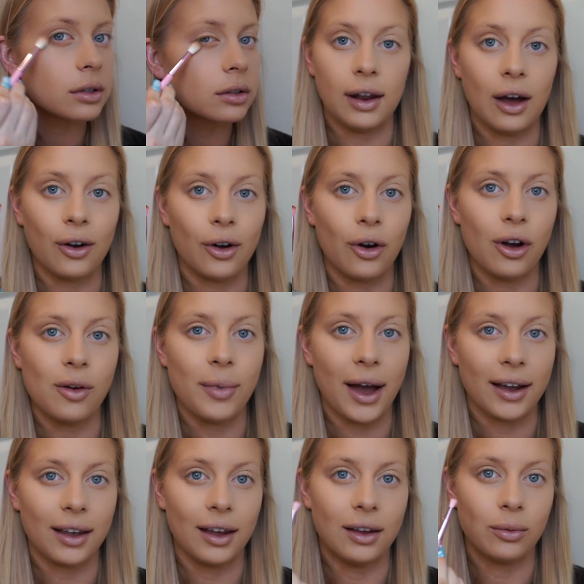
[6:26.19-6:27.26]
Now going
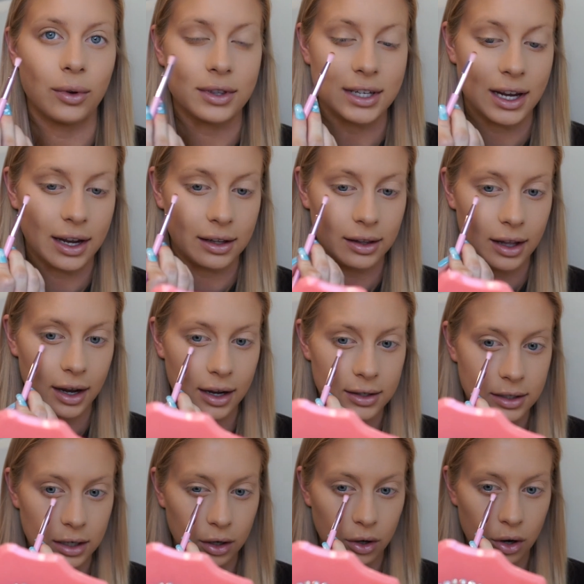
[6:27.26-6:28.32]
back in with Tan
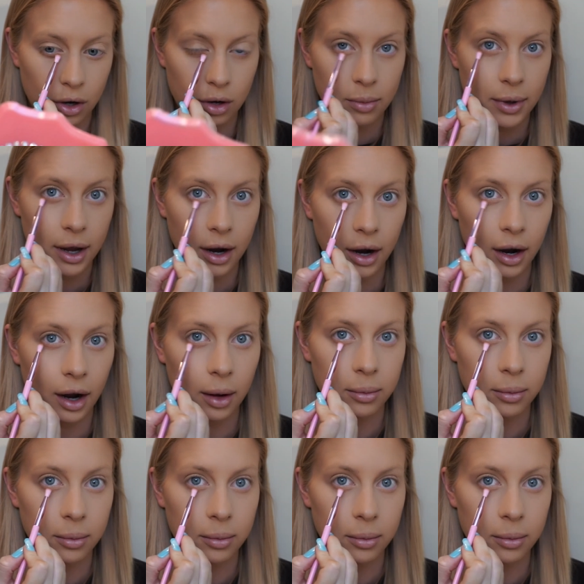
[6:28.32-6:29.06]
Lines and Cocoa Bear,